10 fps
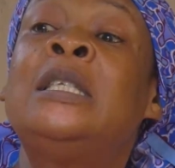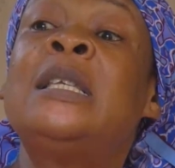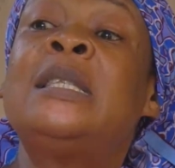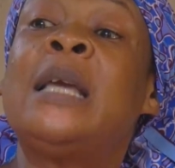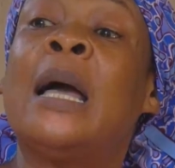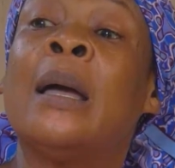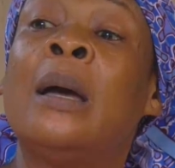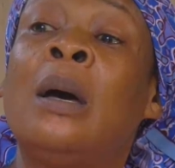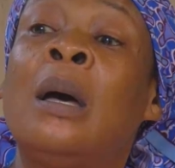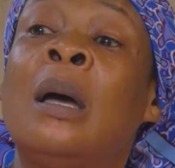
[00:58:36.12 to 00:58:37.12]
Jessica,
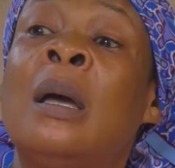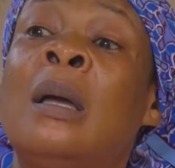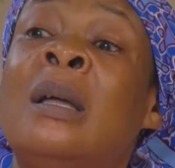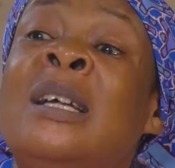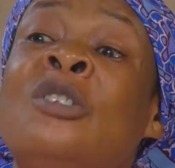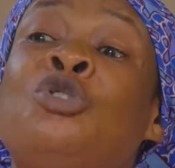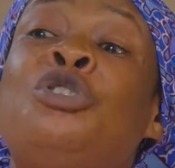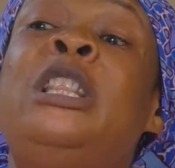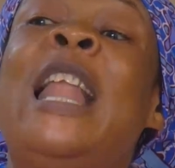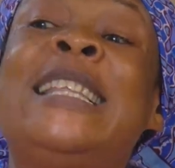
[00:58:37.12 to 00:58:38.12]

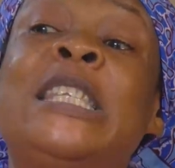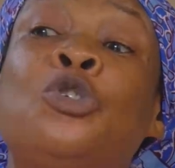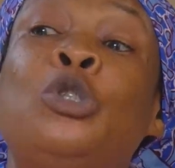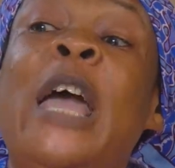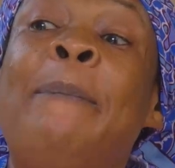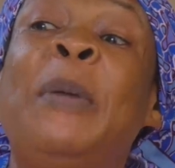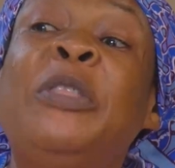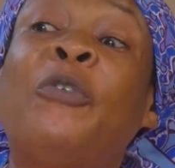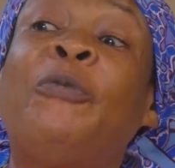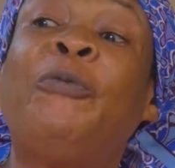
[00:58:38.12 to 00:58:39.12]
let today
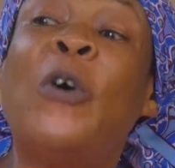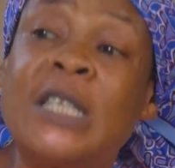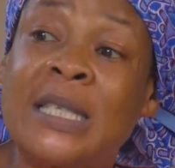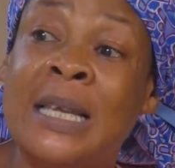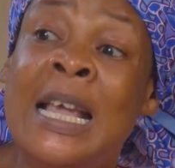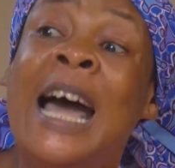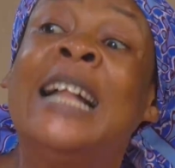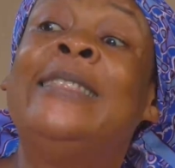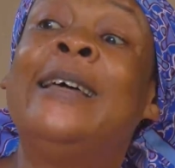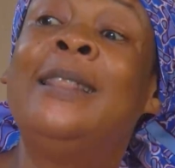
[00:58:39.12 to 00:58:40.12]
be the first
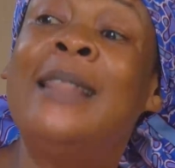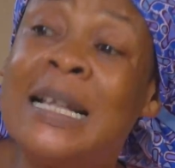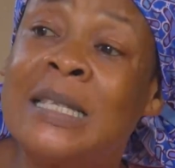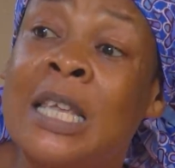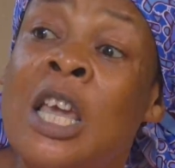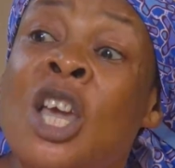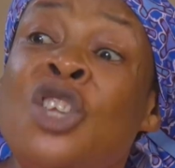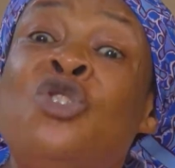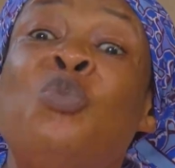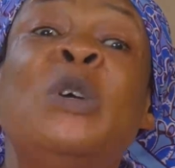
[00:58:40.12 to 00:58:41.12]
and the last
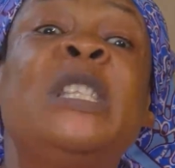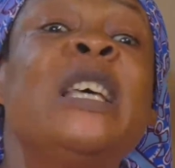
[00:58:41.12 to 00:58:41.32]
you will